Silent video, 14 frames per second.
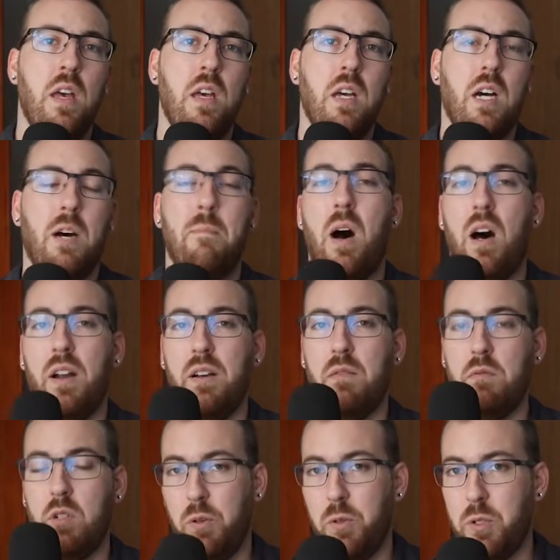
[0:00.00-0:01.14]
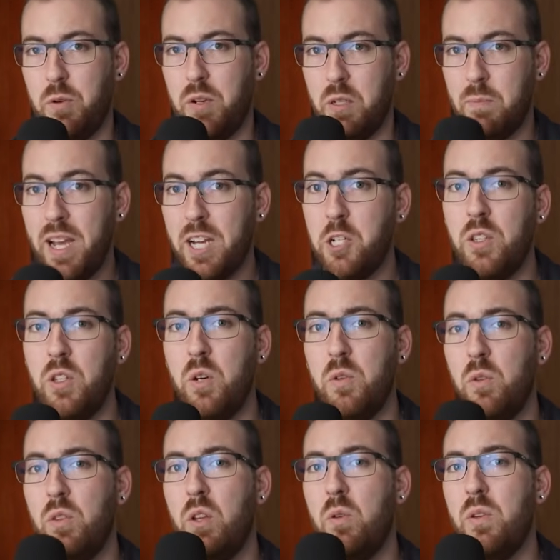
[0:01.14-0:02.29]
Upon closer inspection, though,
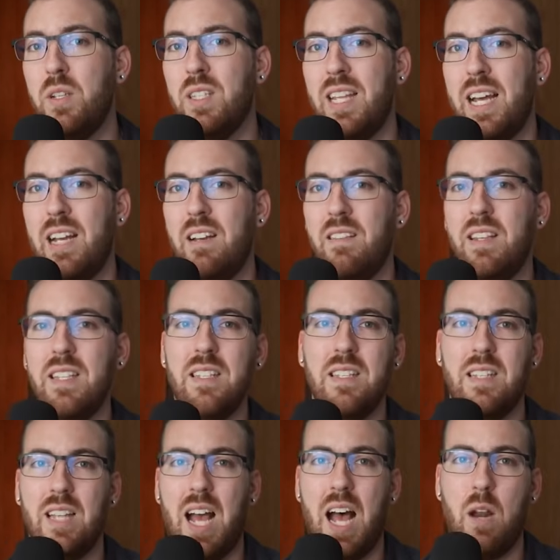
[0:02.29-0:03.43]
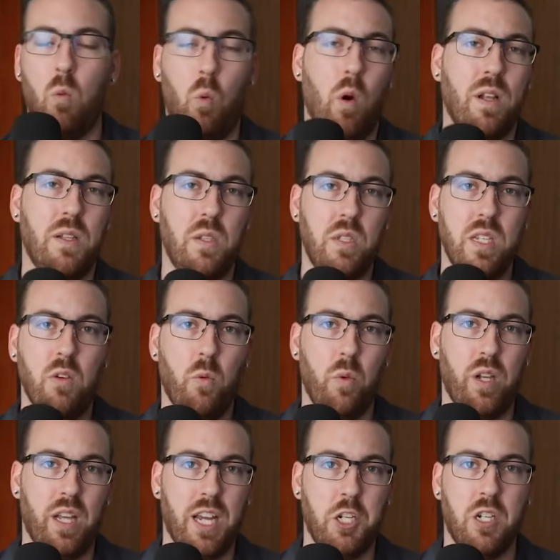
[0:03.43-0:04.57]
you'll notice that this is not one single
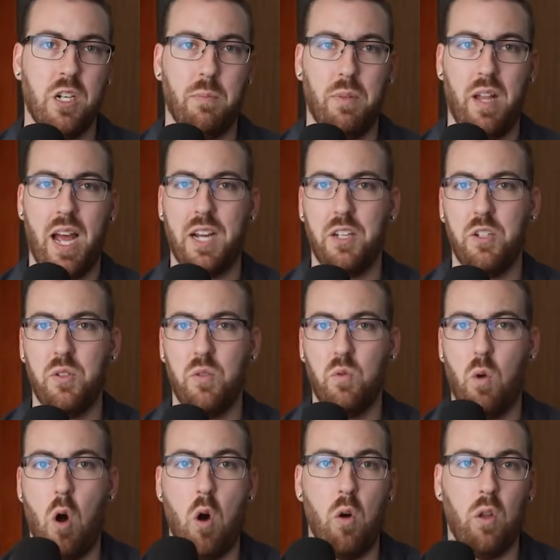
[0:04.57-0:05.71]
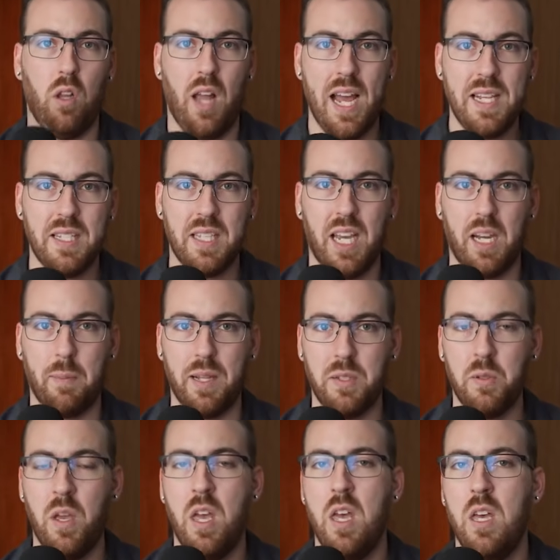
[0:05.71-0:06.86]
relation applying to all line
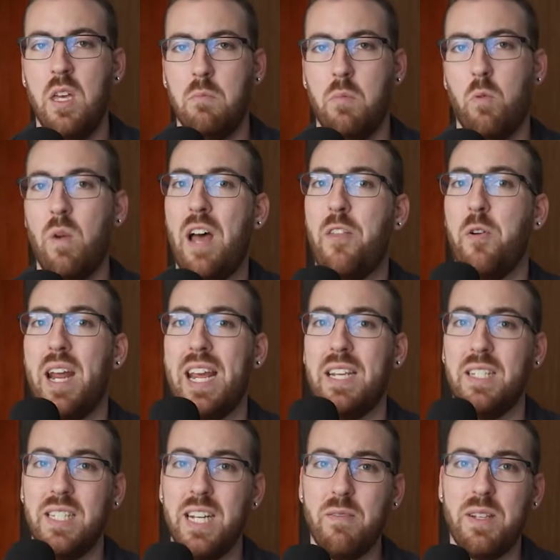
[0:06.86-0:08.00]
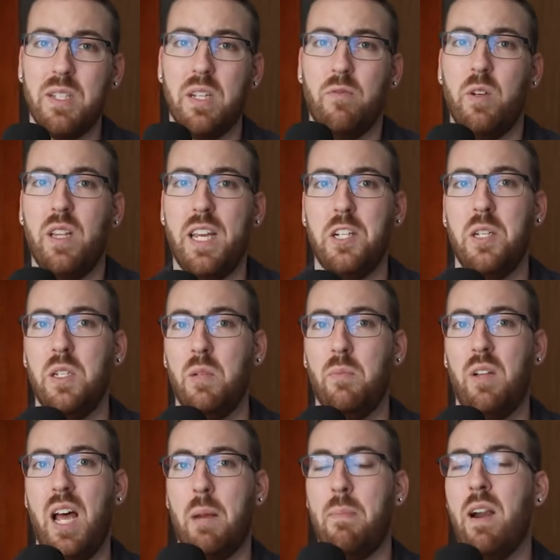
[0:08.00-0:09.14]
segments, but rather a series of relations
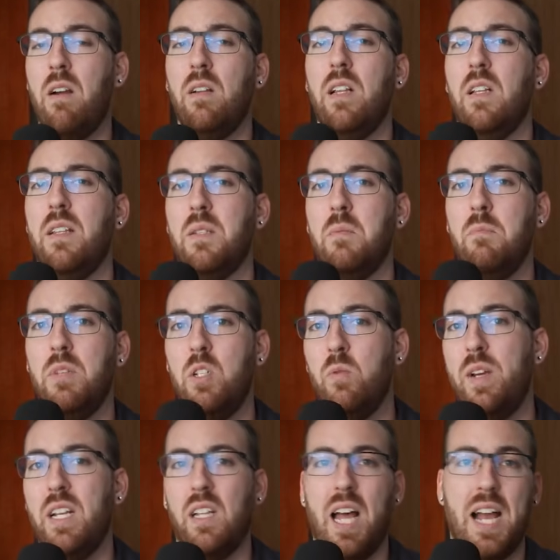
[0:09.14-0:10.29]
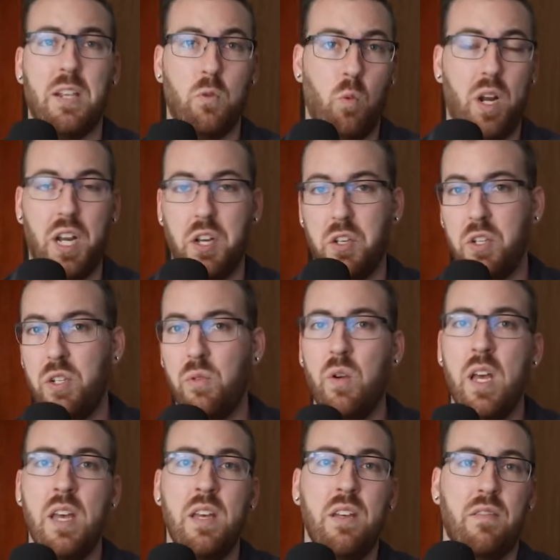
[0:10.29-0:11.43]
applying parallelism between lines 1 and 2,
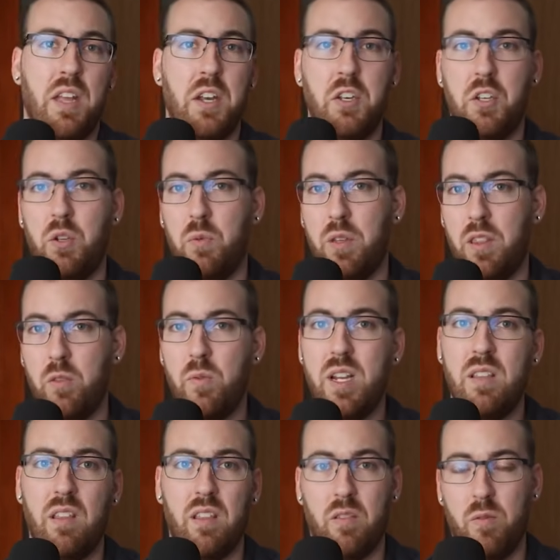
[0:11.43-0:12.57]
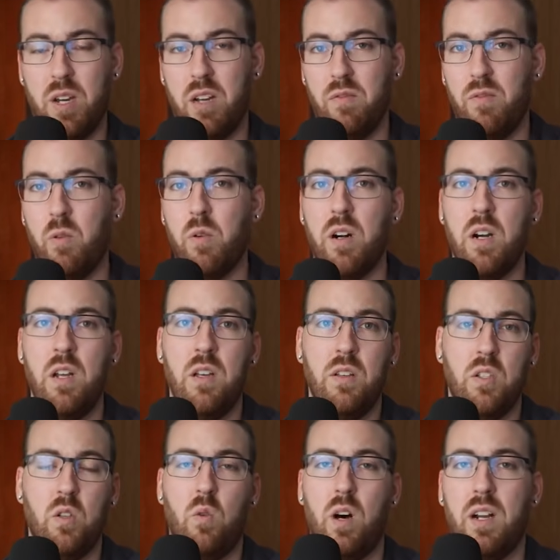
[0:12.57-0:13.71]
then 2 and 3, then 3 and 4,
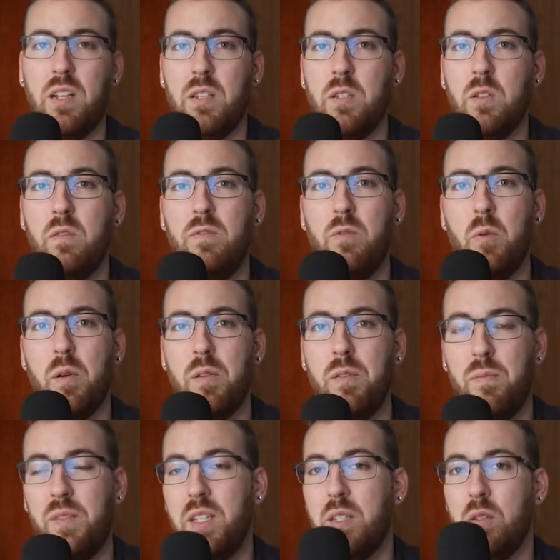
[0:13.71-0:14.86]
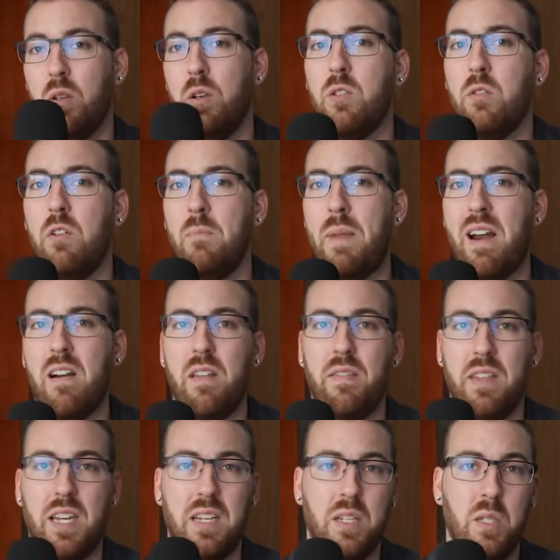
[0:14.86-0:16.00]
so on and so forth. And this is also apparent in
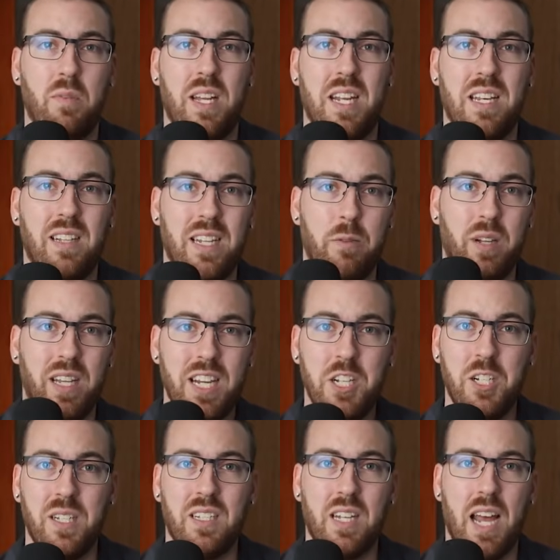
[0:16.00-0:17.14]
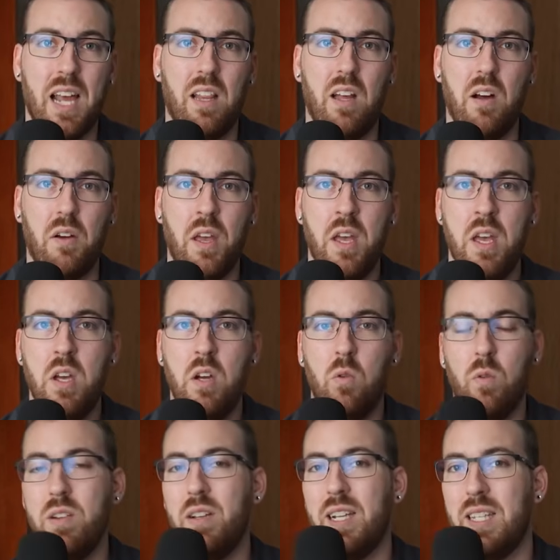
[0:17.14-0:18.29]
the Display Delete Relations dialog,
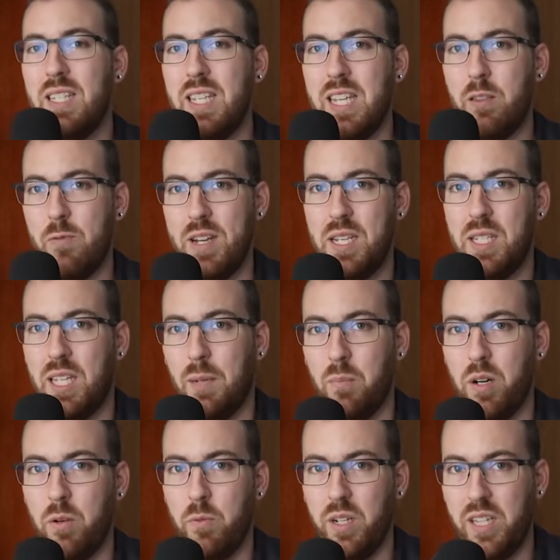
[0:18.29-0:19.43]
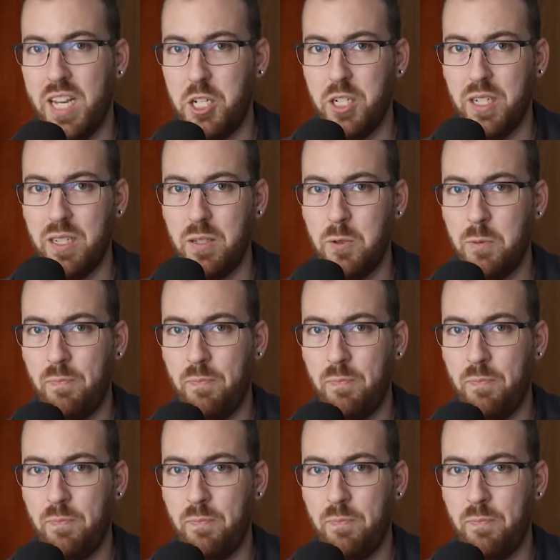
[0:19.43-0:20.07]
where you can see 3 separate relations.